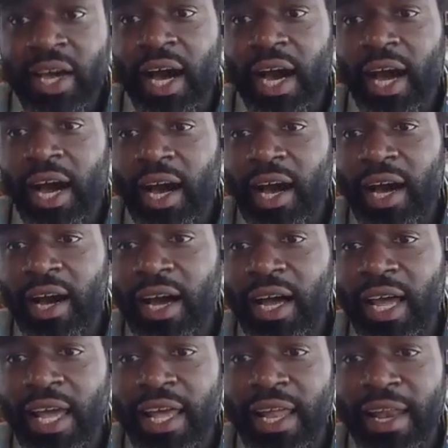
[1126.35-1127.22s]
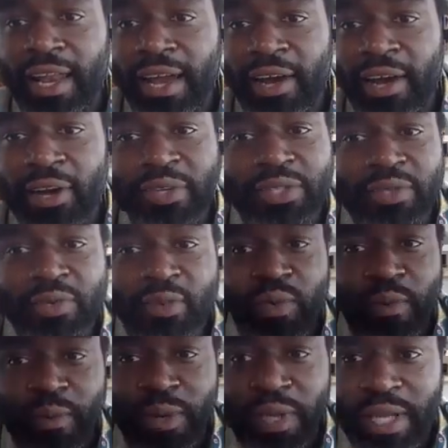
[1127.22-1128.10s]
And I heard there's a
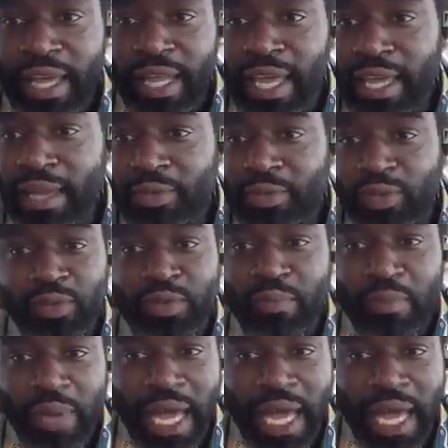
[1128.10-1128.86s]
woman named Susan